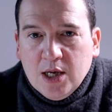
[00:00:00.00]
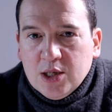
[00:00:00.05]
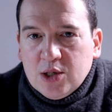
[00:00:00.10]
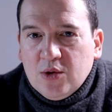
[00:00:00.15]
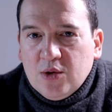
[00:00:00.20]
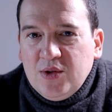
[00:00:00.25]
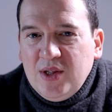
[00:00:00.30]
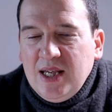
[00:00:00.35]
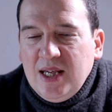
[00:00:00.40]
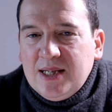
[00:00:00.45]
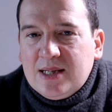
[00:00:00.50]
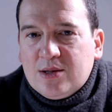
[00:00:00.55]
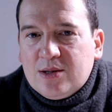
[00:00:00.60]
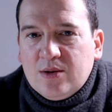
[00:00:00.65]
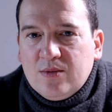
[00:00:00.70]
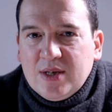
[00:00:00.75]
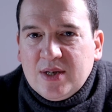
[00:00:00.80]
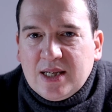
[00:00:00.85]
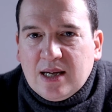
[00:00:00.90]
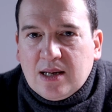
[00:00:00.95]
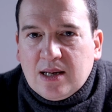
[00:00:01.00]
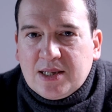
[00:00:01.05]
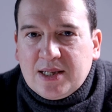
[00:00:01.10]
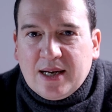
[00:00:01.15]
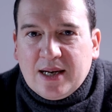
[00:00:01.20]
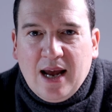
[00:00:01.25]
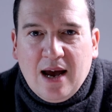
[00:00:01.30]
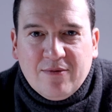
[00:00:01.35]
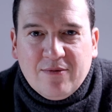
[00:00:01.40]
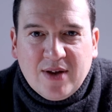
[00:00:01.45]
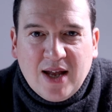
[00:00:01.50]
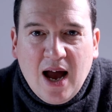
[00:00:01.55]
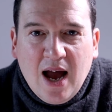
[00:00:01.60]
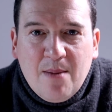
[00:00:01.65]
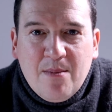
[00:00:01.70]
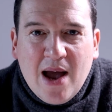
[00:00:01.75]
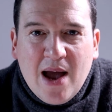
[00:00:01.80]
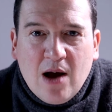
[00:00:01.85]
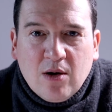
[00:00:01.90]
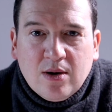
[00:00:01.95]
So these are the results that have
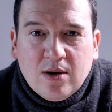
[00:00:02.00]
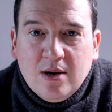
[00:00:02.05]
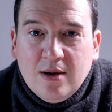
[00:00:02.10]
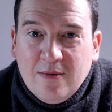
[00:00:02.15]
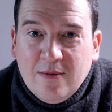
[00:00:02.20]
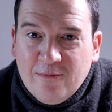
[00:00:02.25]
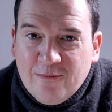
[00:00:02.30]
come out